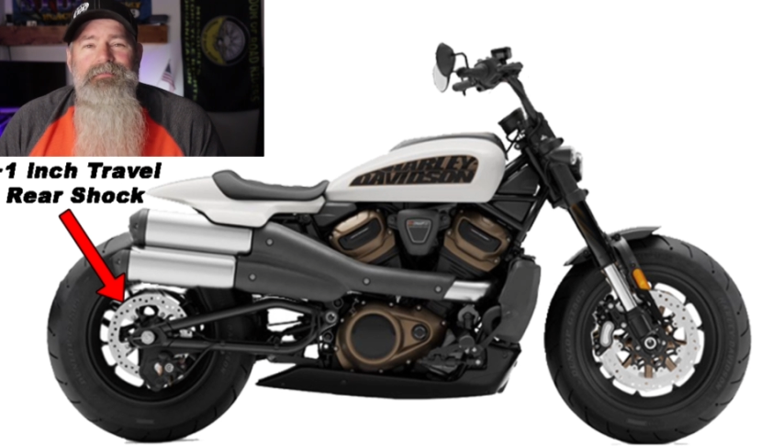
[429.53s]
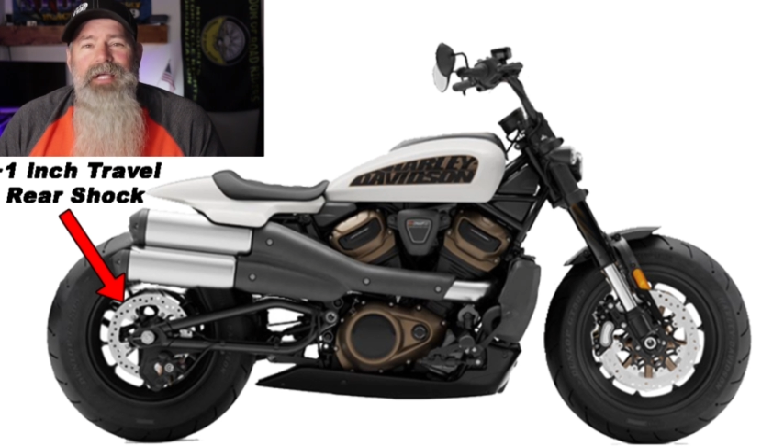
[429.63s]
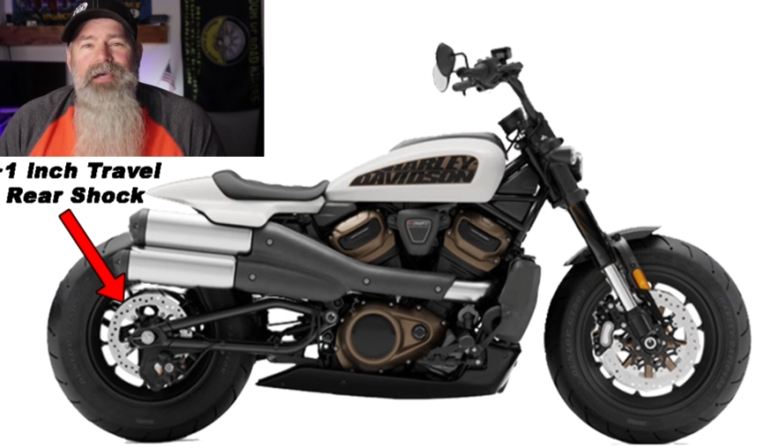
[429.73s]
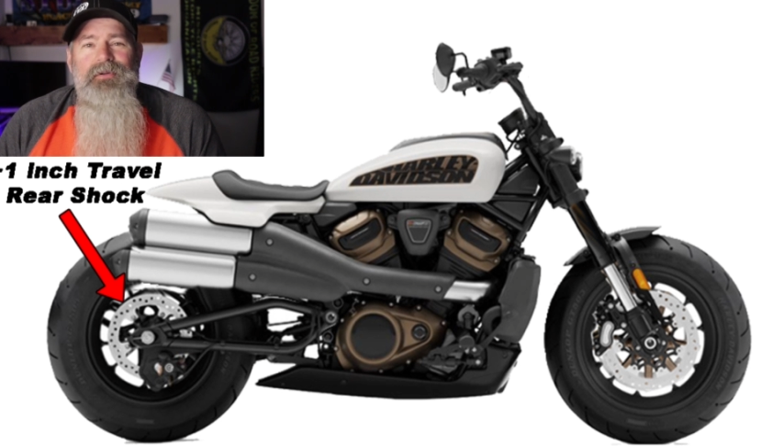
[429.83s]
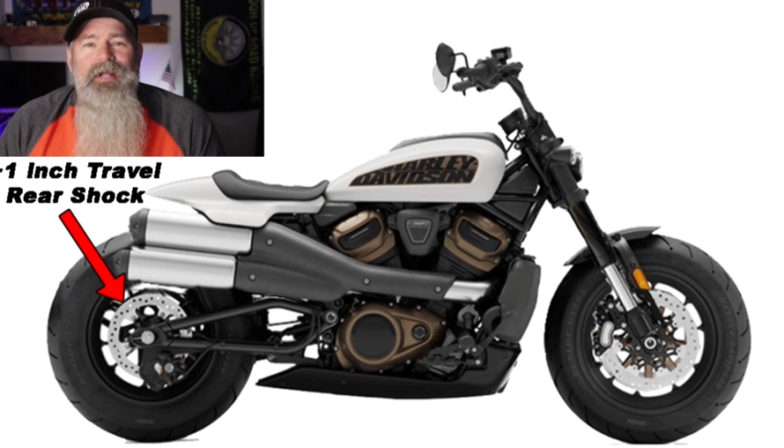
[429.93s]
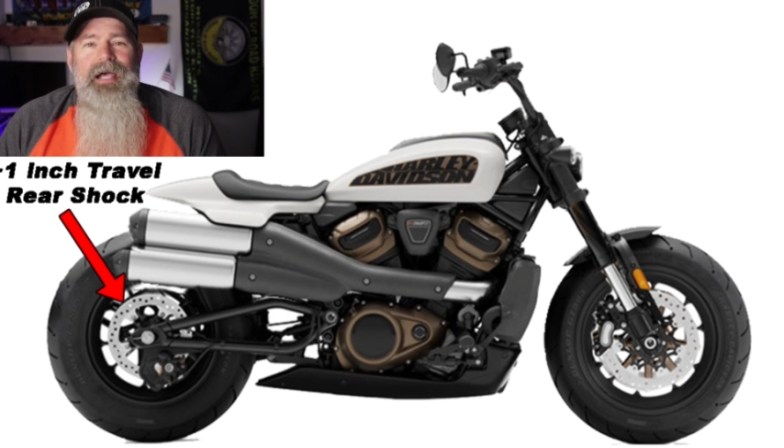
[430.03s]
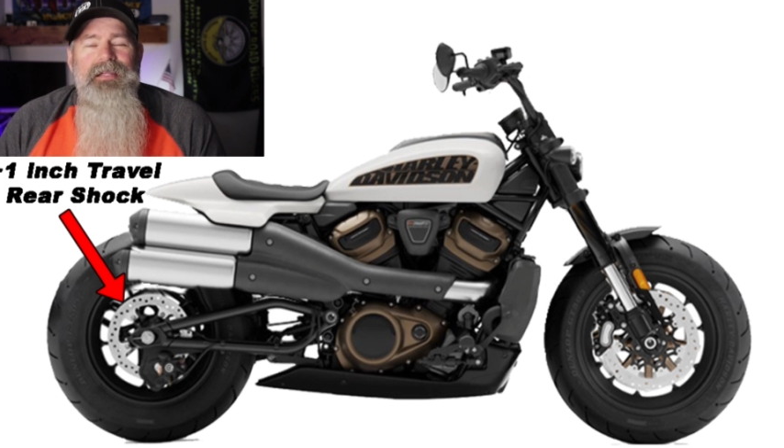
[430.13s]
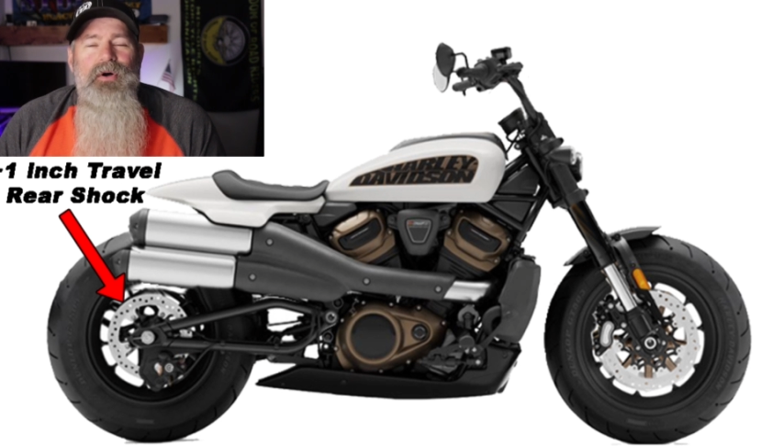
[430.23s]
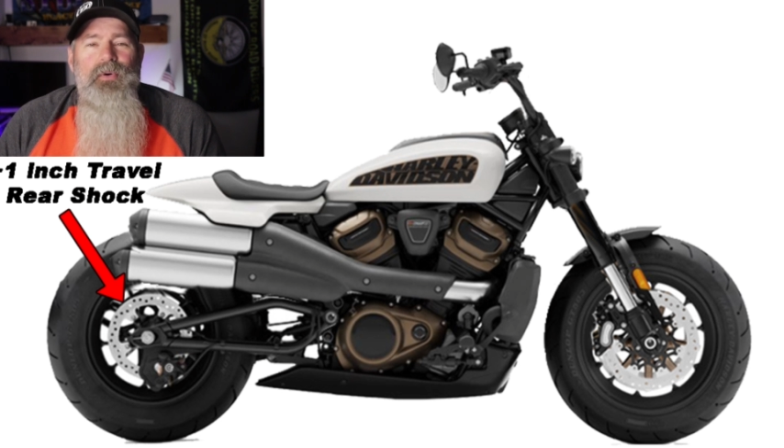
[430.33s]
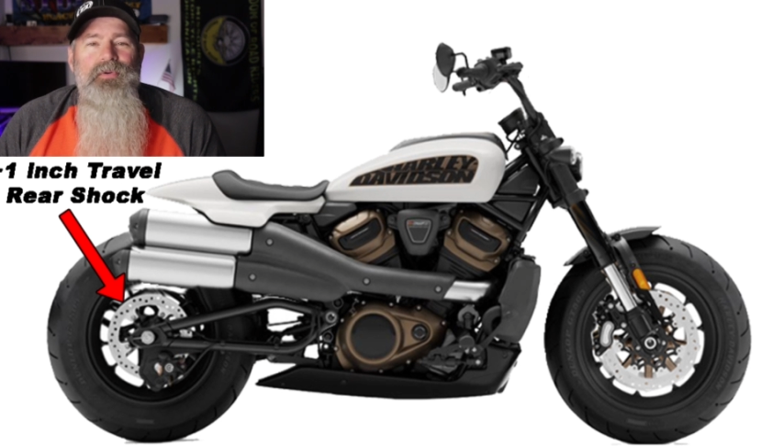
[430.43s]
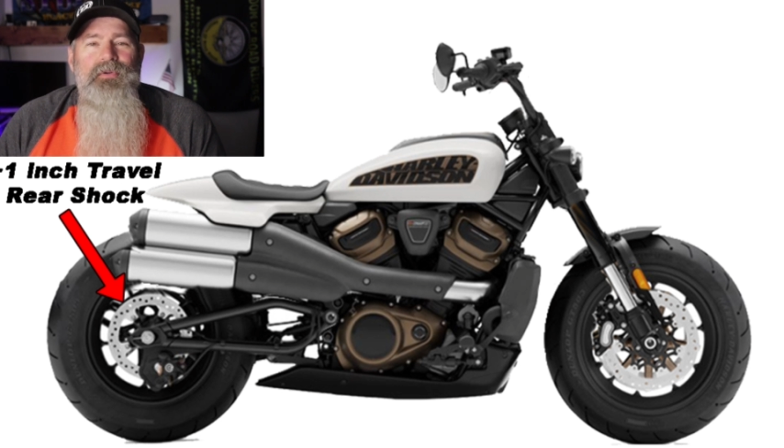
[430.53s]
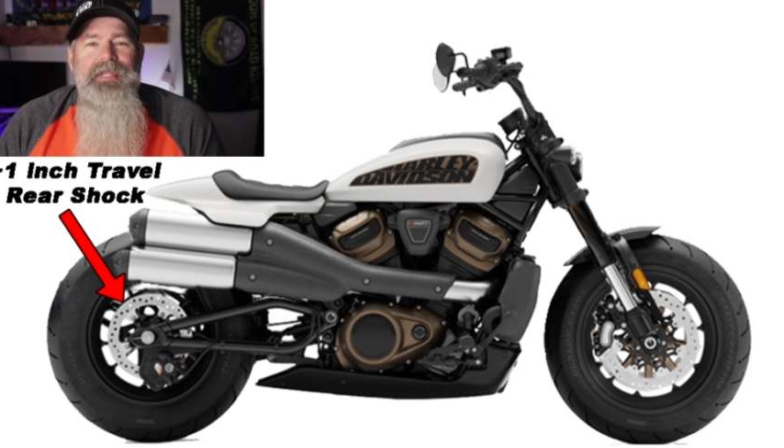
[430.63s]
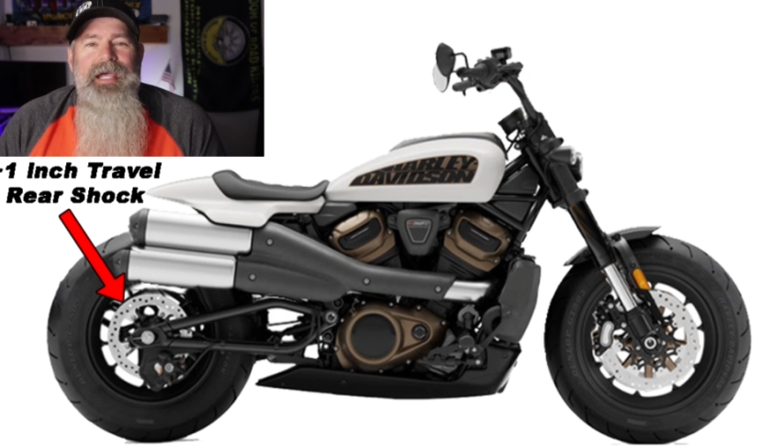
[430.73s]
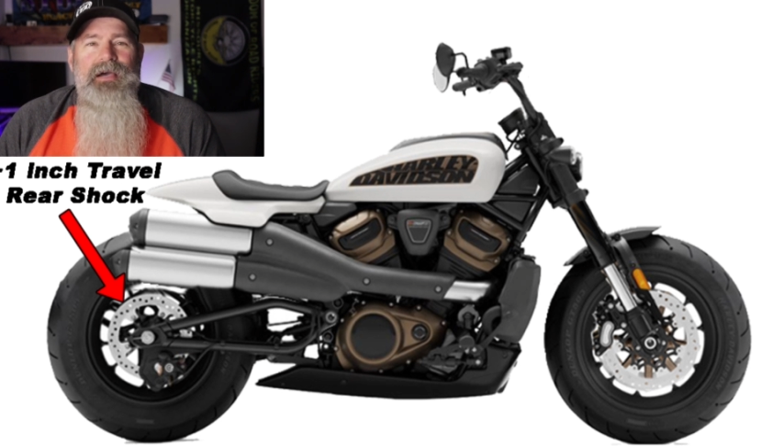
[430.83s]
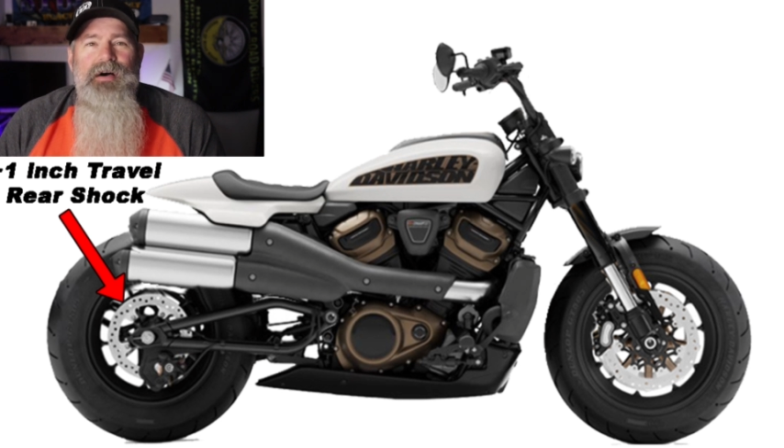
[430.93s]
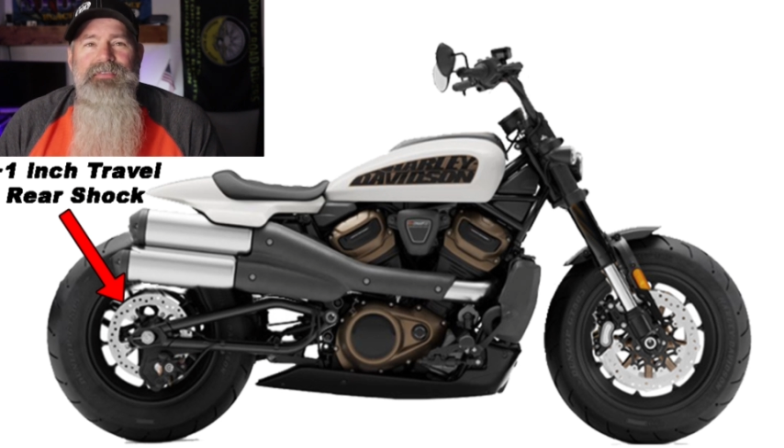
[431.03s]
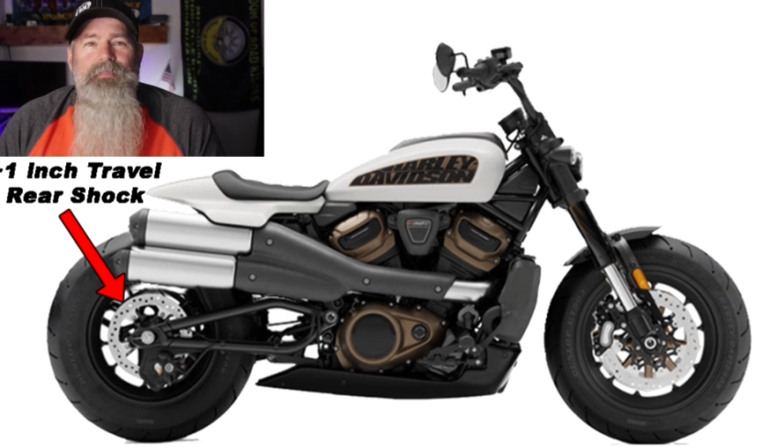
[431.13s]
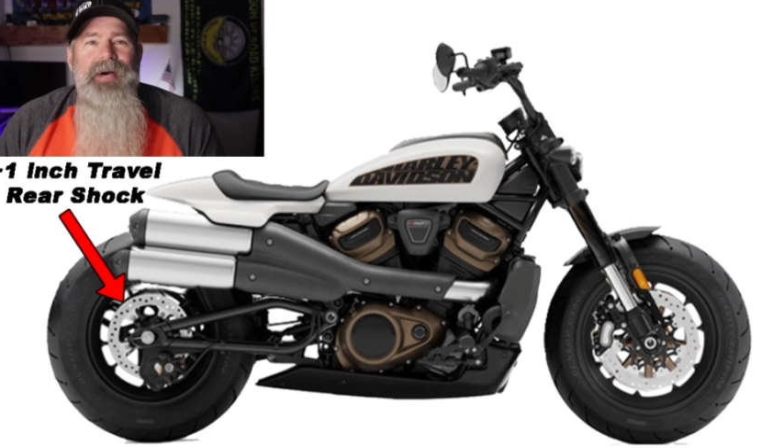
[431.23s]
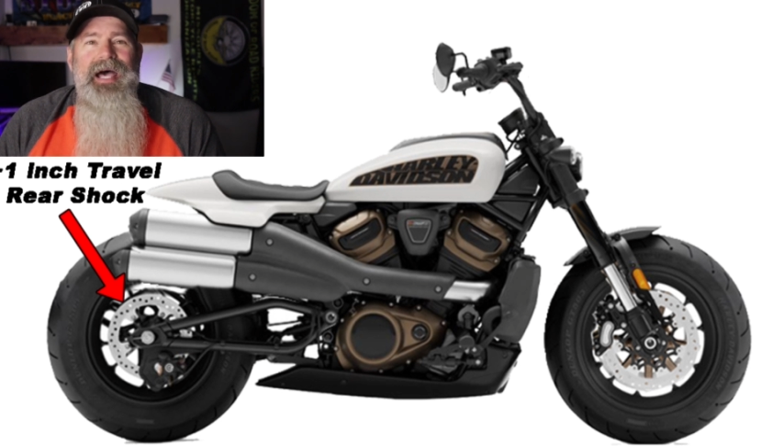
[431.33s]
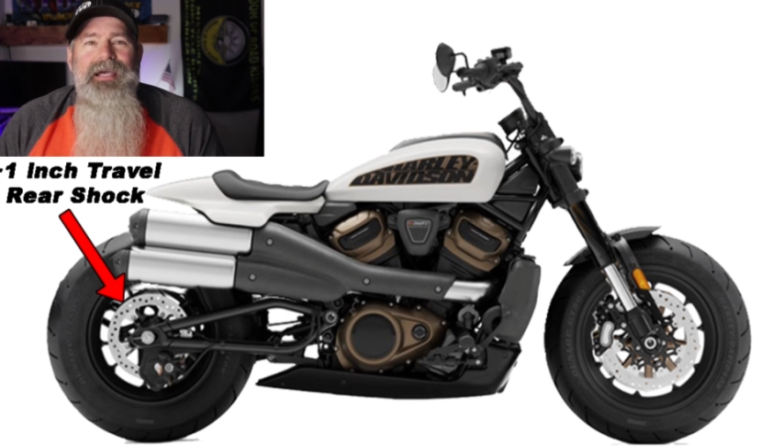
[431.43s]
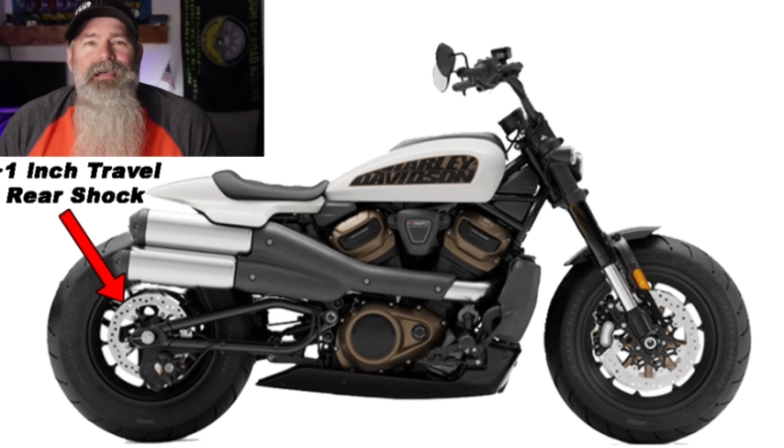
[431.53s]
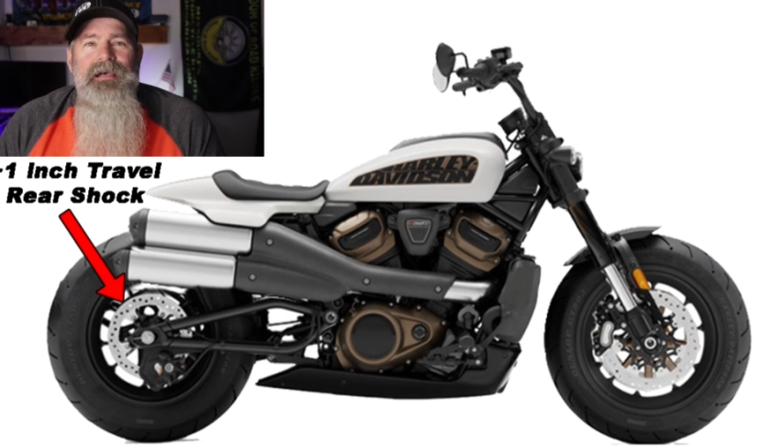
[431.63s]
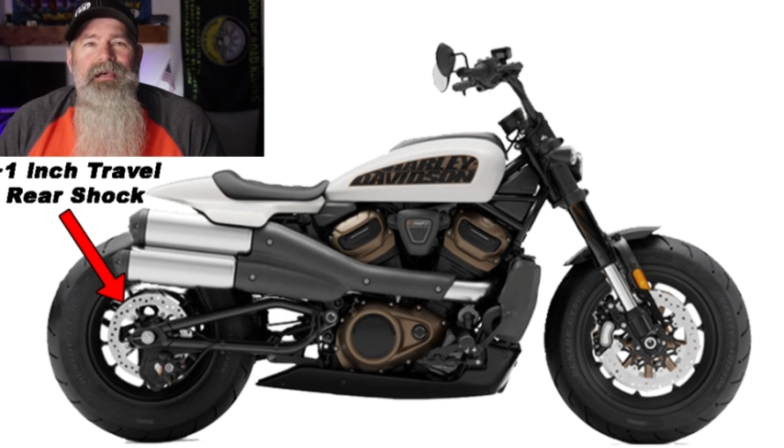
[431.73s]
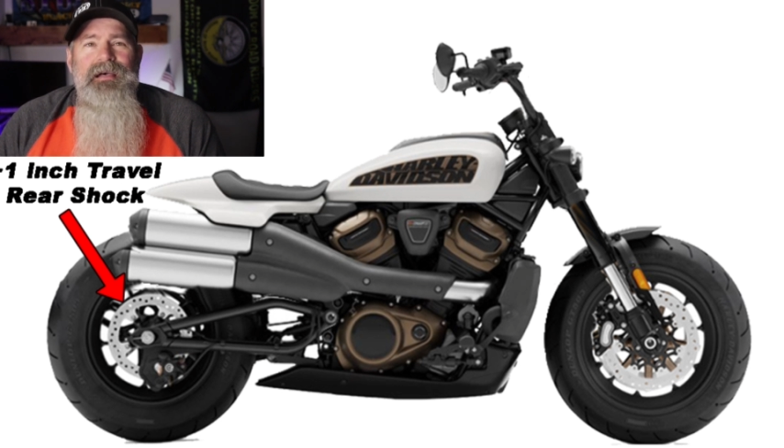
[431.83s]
tail light holder thing off the back.